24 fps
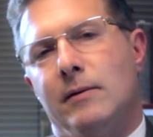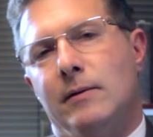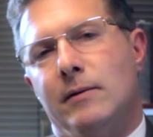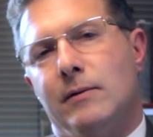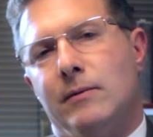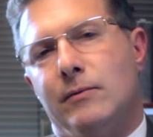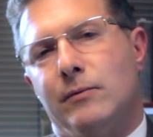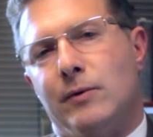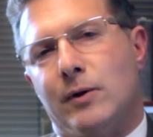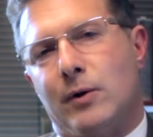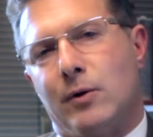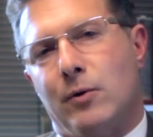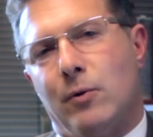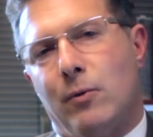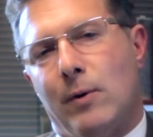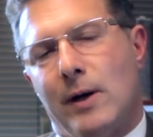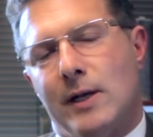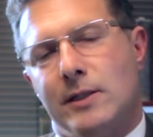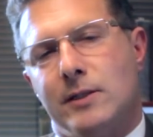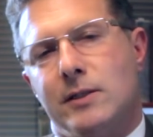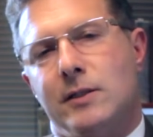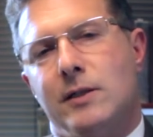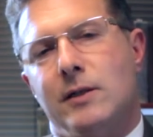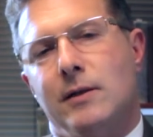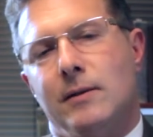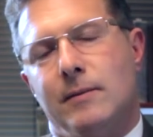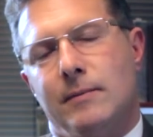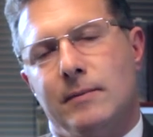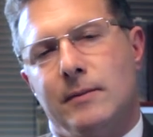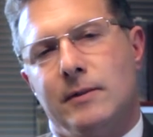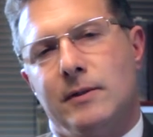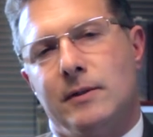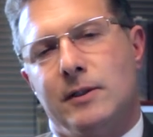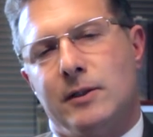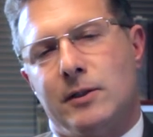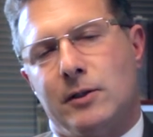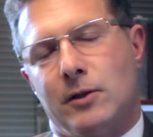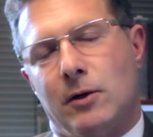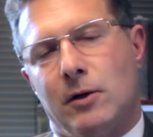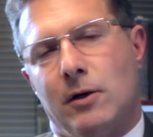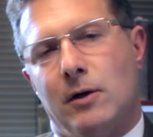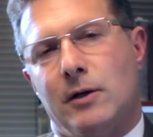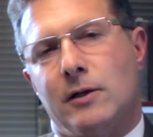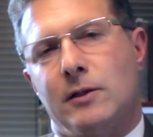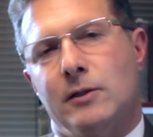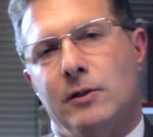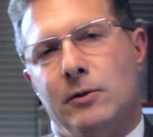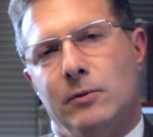request to
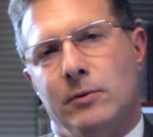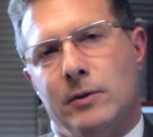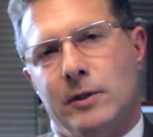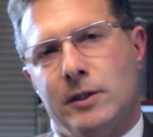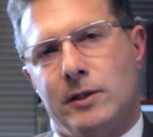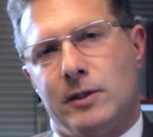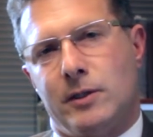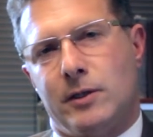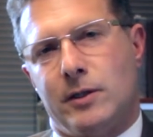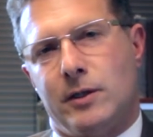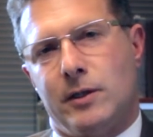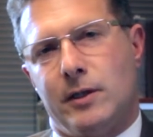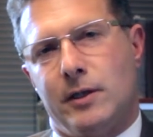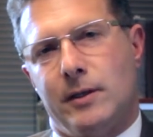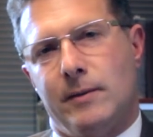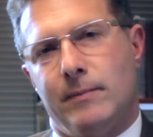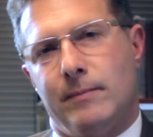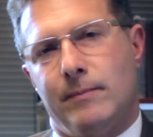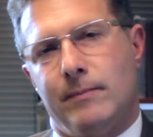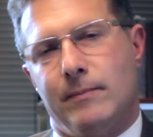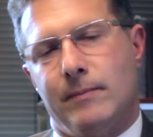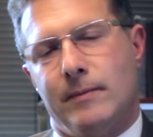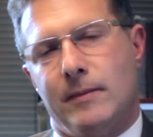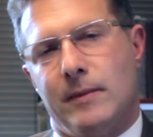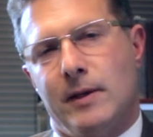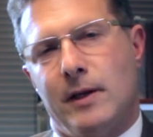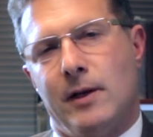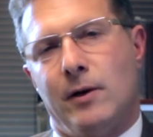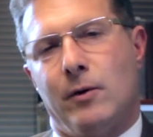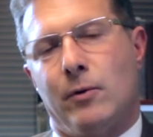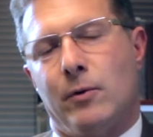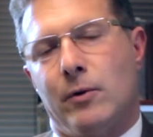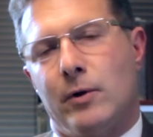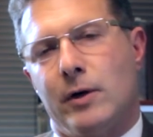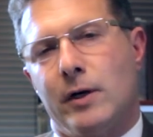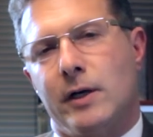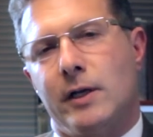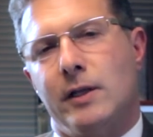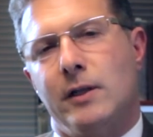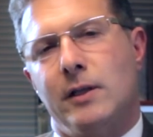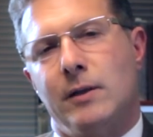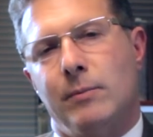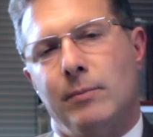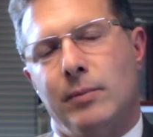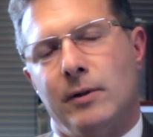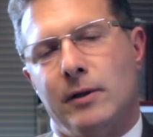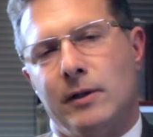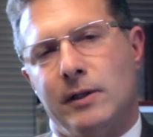talk to an attorney. In Oregon, the
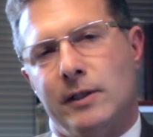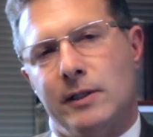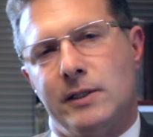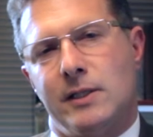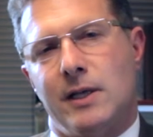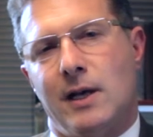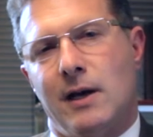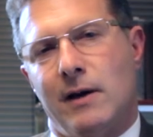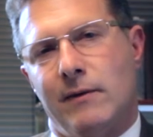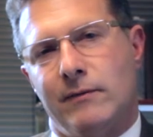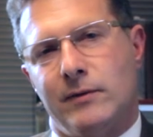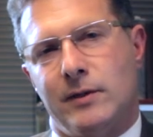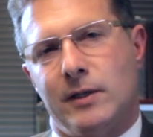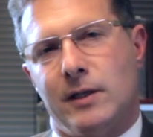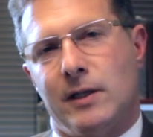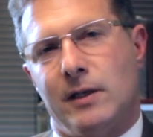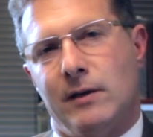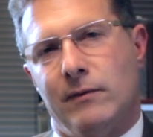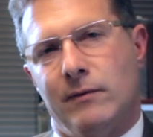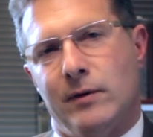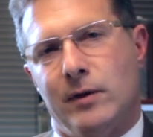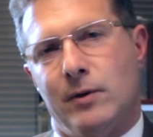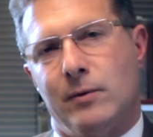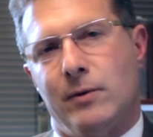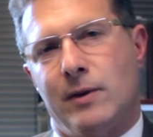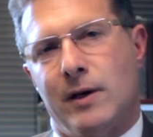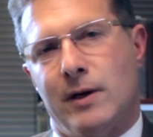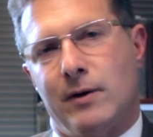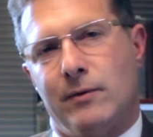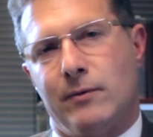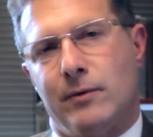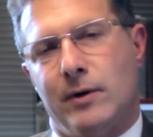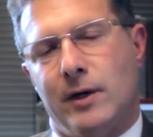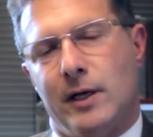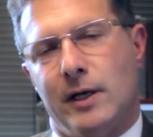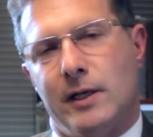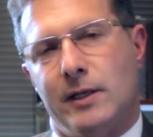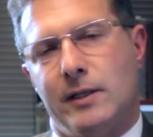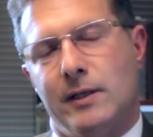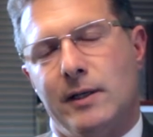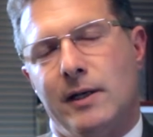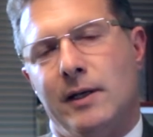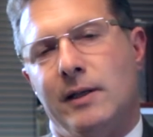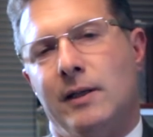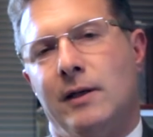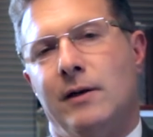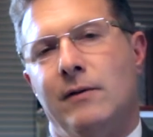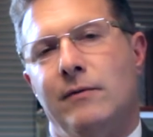police have to give you that right,
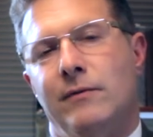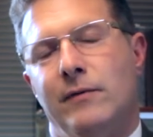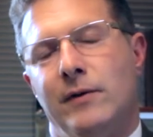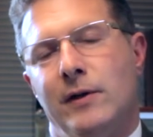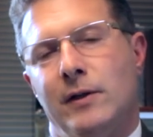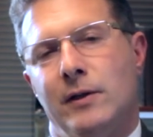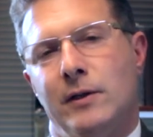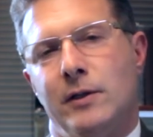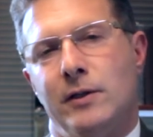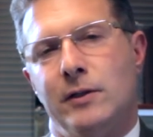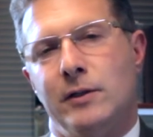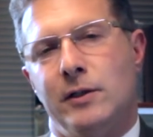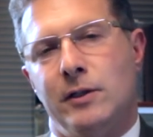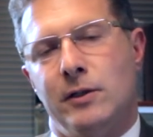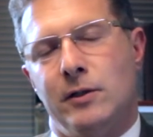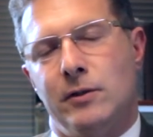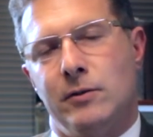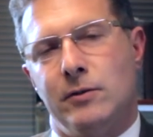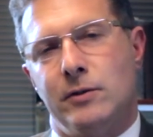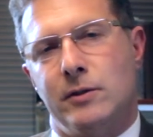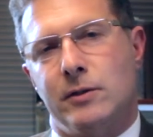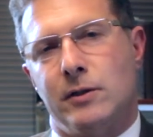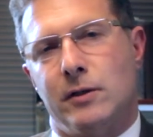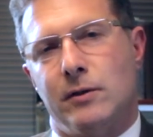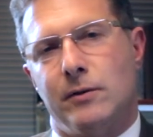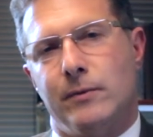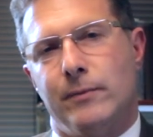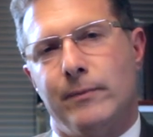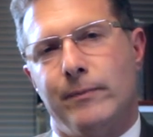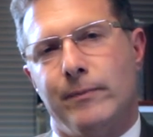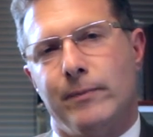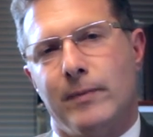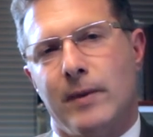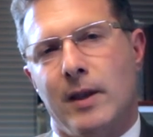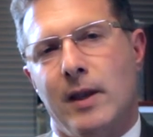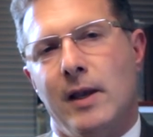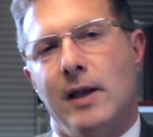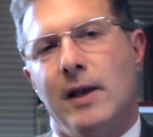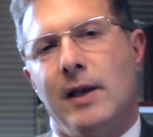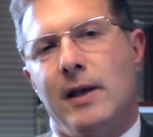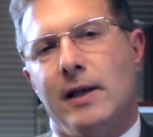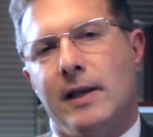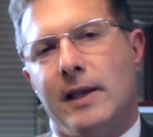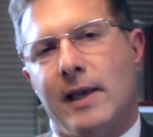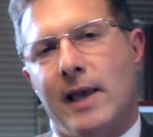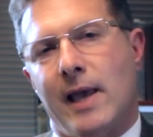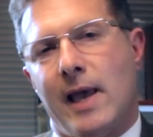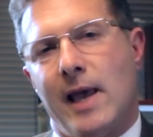and their failure to do so
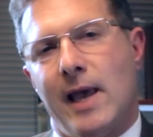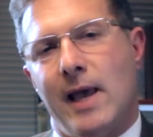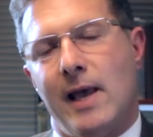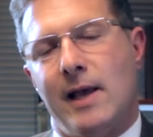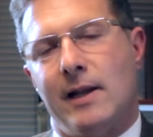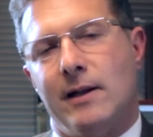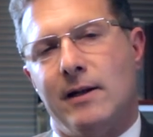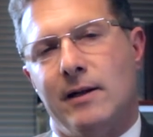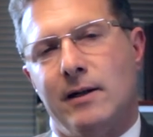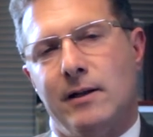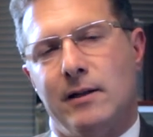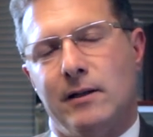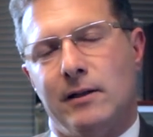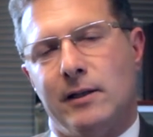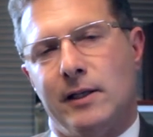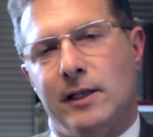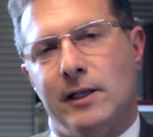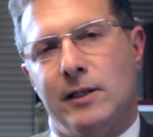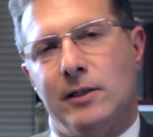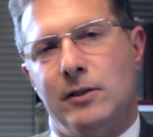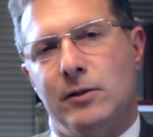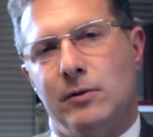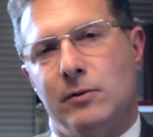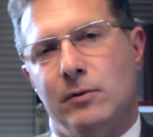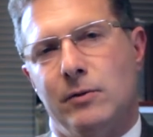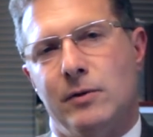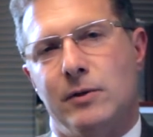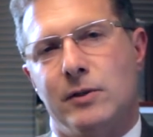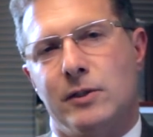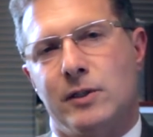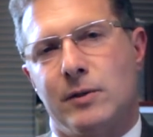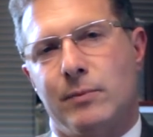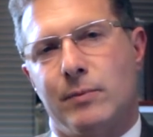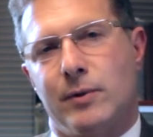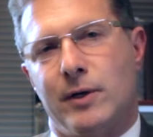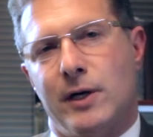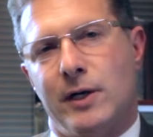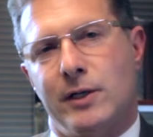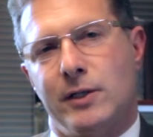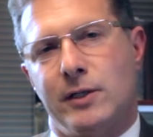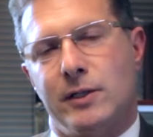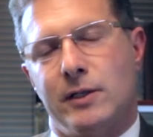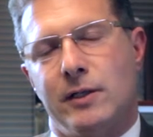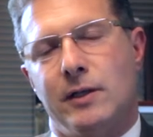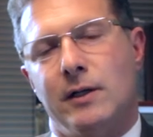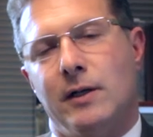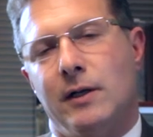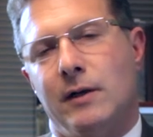can lead to the
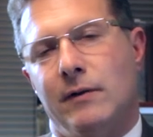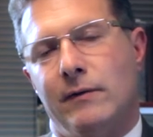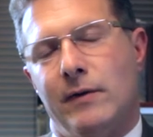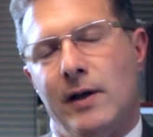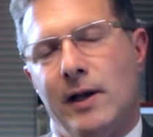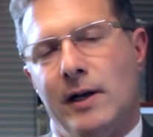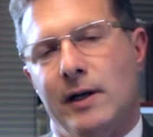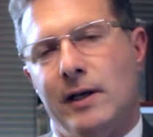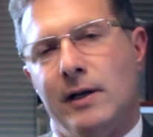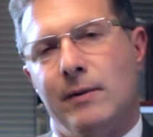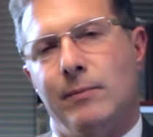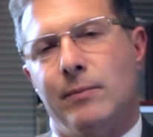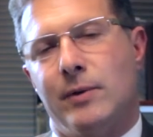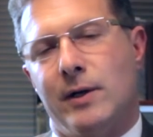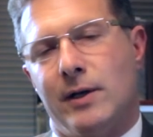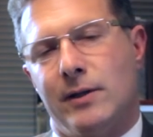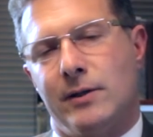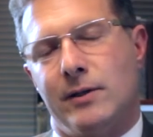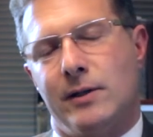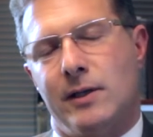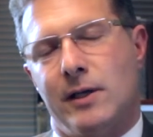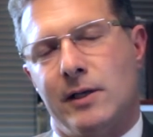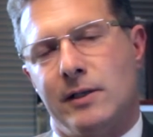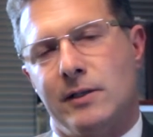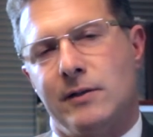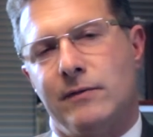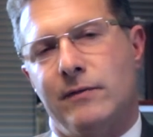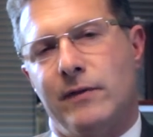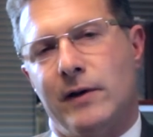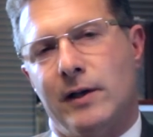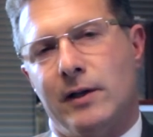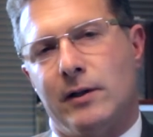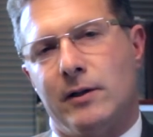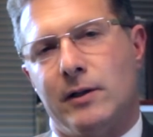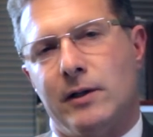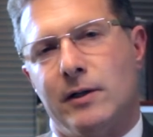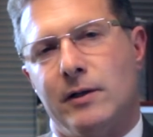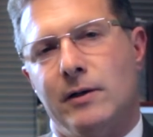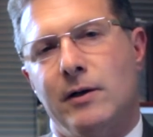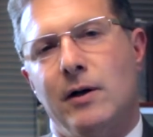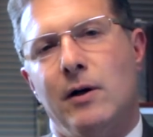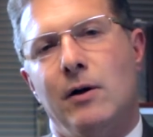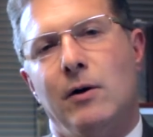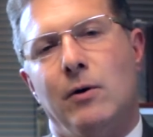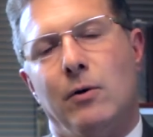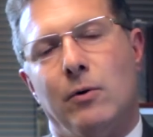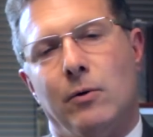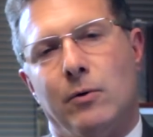suppression of any breath test failure
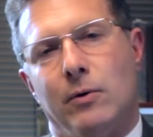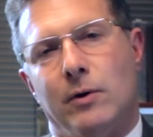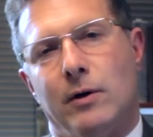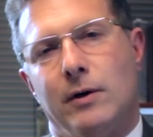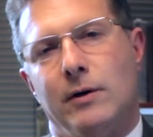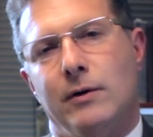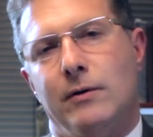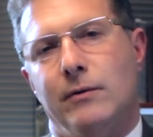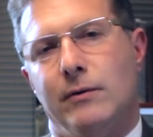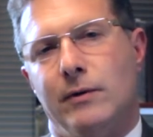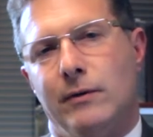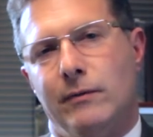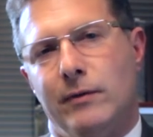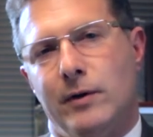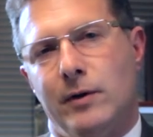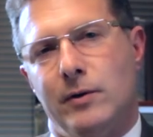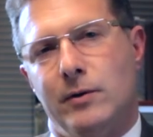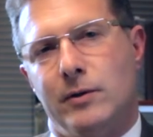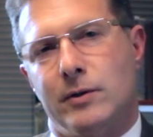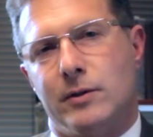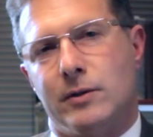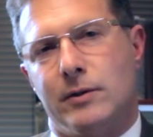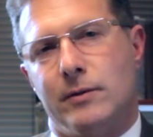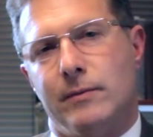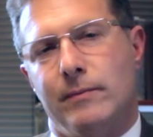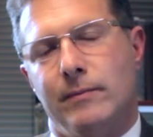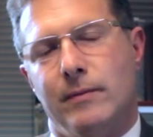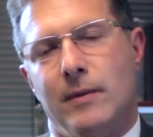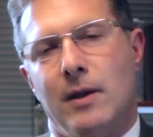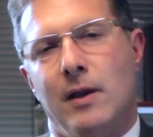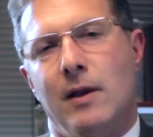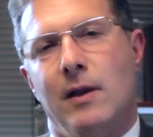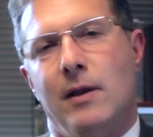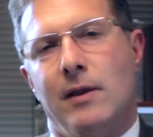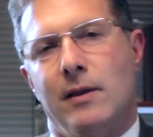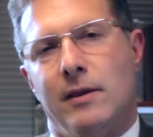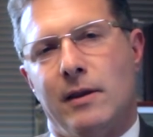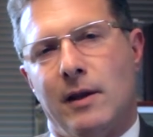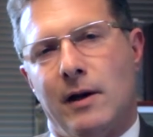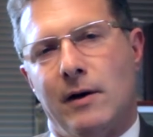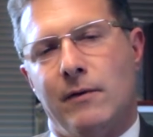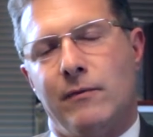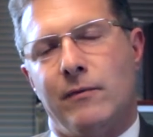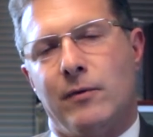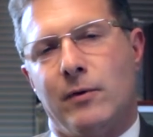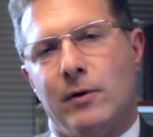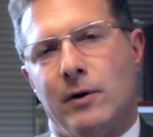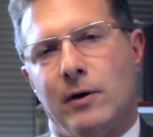or refusal.
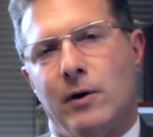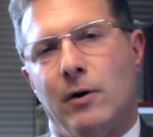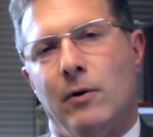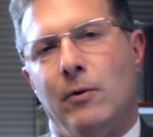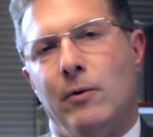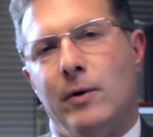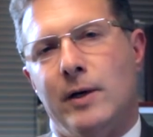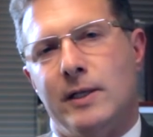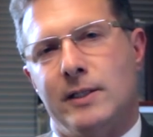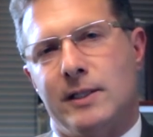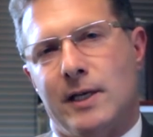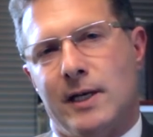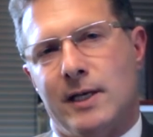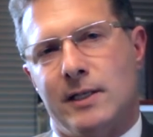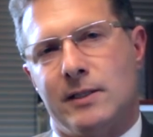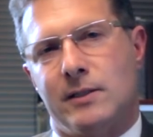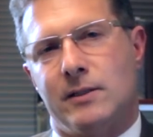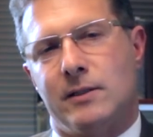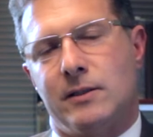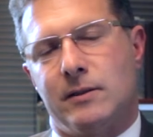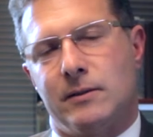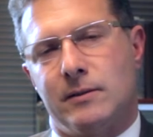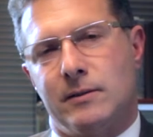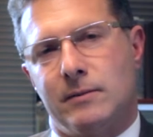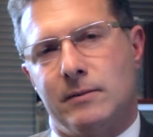Therefore, always ask to